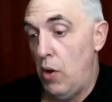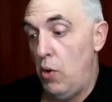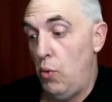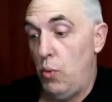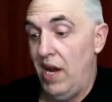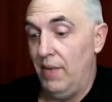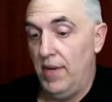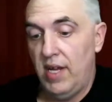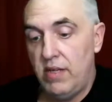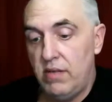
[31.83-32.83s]
old white
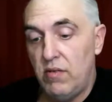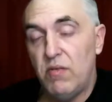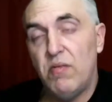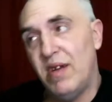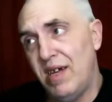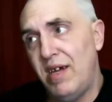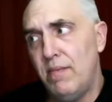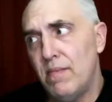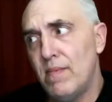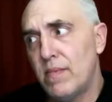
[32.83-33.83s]
men, really.